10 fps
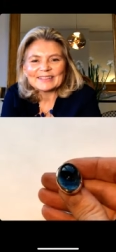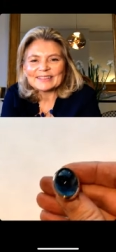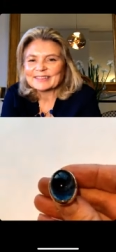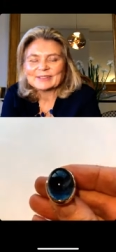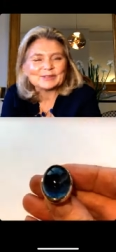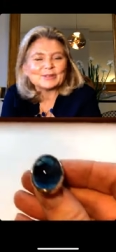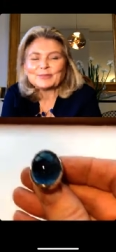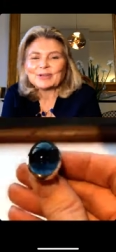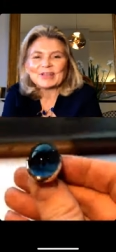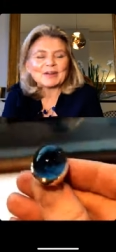Don't
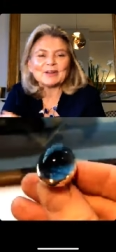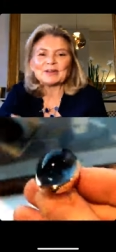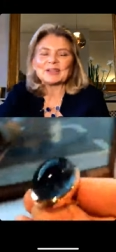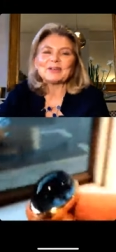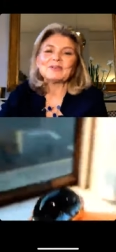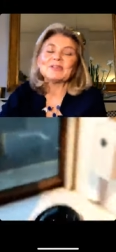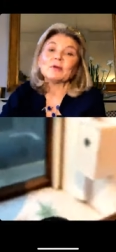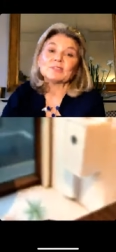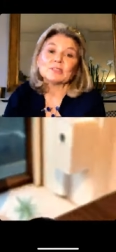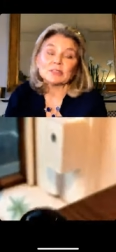worry, carry on. Yeah,
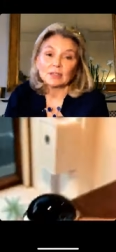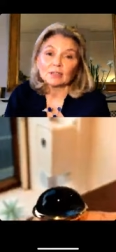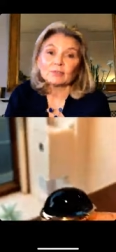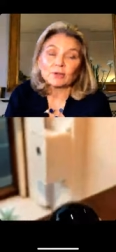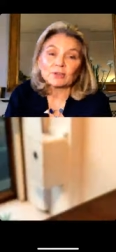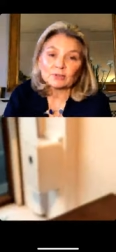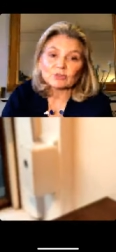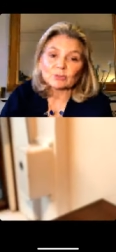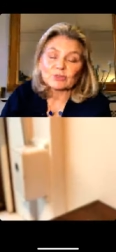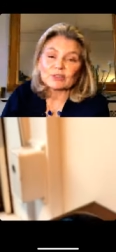obviously, you've got your
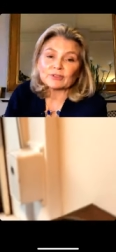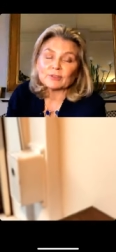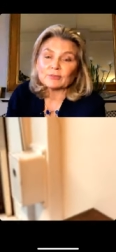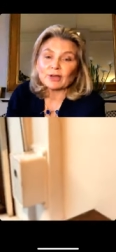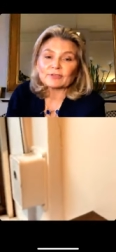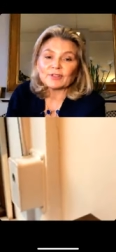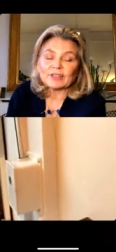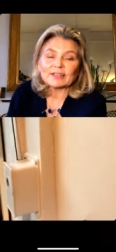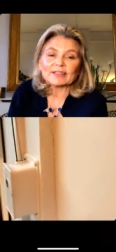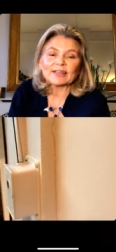sources and you've worked for
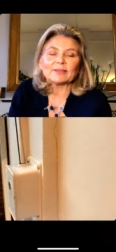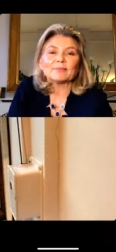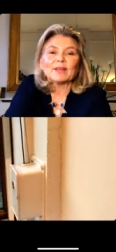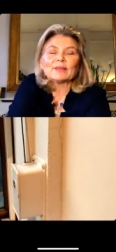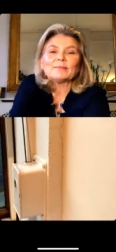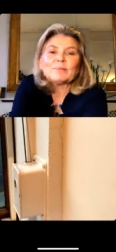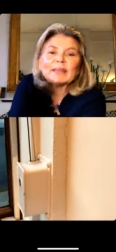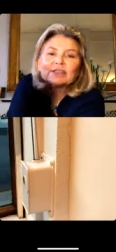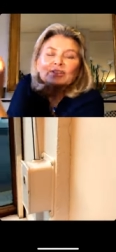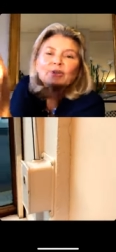years getting them. Ben,
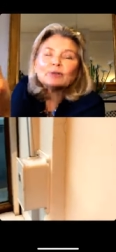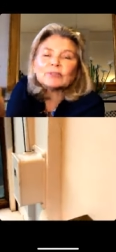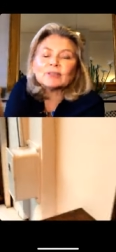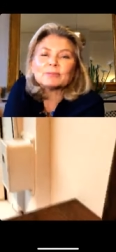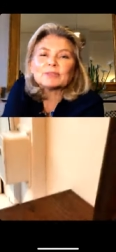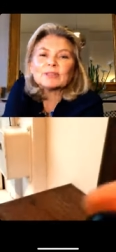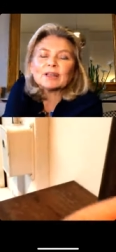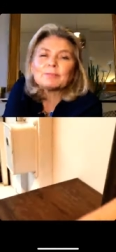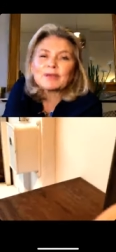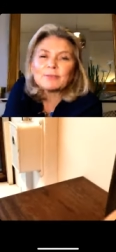can you hold that up to the
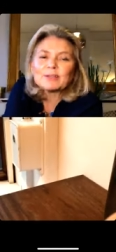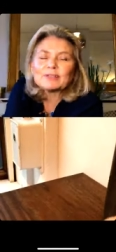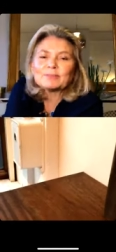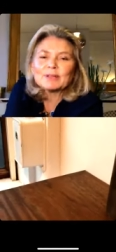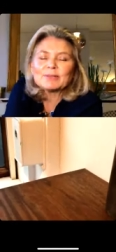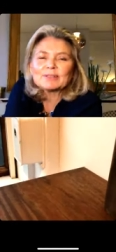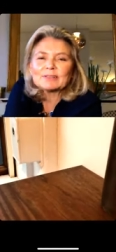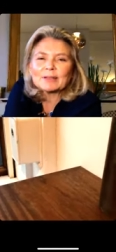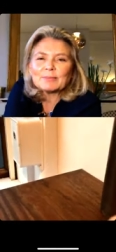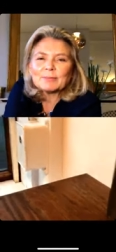light by the window, maybe?
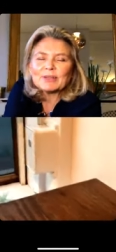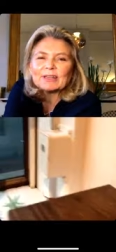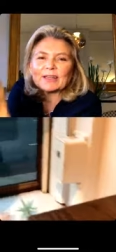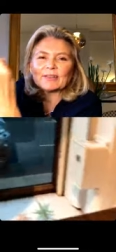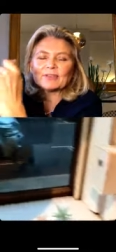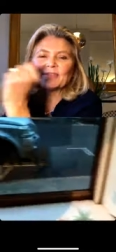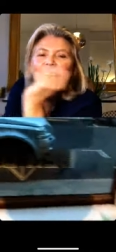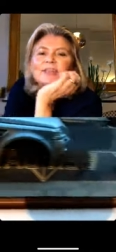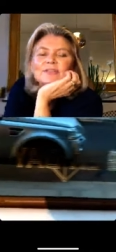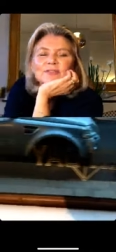And maybe we can get the
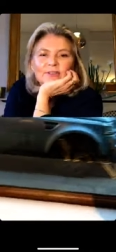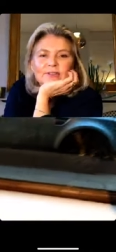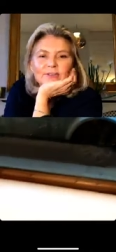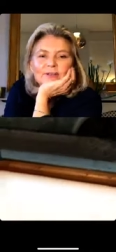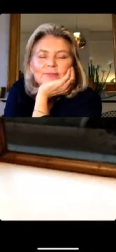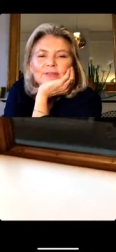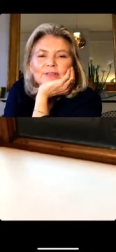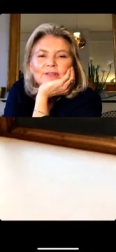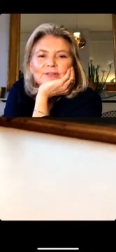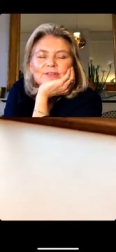effect of the incredible
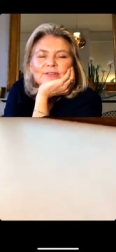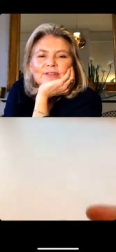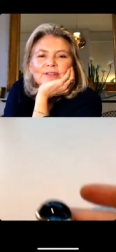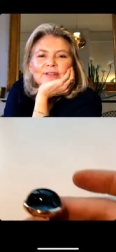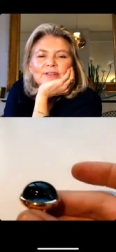inclusions in there.